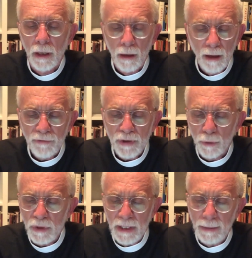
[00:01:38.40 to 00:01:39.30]
Love
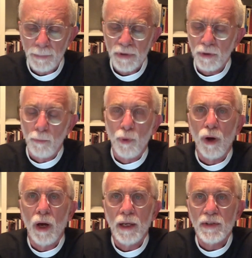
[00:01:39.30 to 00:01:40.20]
so deep, so
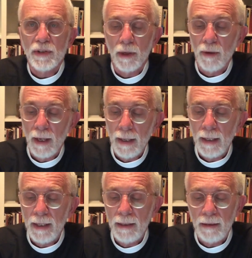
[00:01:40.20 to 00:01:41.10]
broad, so
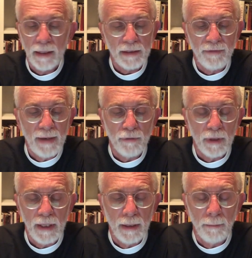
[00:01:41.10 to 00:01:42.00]
high, as a favorite
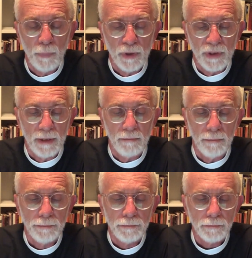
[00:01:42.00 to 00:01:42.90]
hymn puts it.
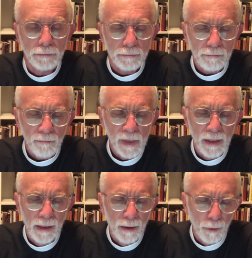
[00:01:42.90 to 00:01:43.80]

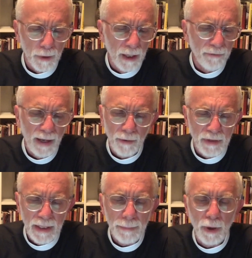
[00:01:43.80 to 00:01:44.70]
Oh, love, how
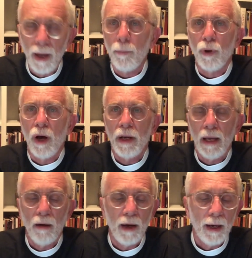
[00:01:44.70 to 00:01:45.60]
deep, how broad,
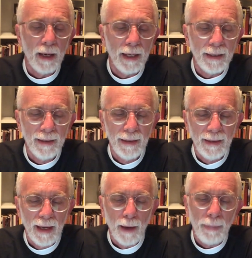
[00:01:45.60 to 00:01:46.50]
how high,
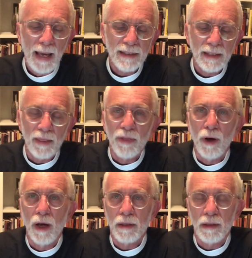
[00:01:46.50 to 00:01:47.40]
how passing
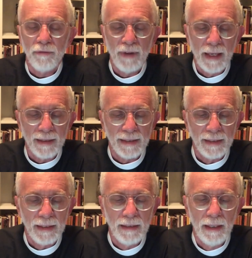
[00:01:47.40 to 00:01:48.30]
thought and
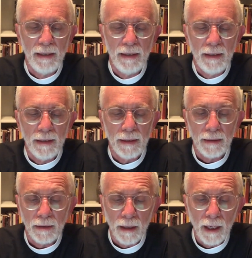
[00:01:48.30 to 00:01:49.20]
fantasy, that
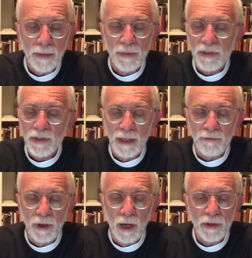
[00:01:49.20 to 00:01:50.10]
God, the Son of
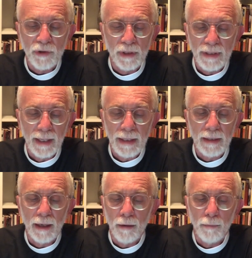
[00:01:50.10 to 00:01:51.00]
God, should
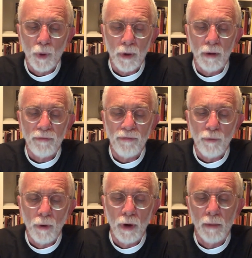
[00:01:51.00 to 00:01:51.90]
take our mortal
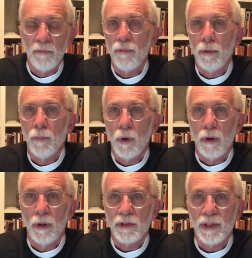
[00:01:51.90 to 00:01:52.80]
form for
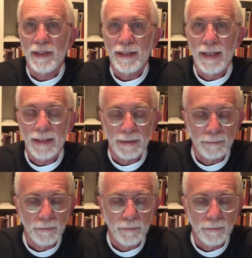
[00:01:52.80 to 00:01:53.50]
mortals' sake.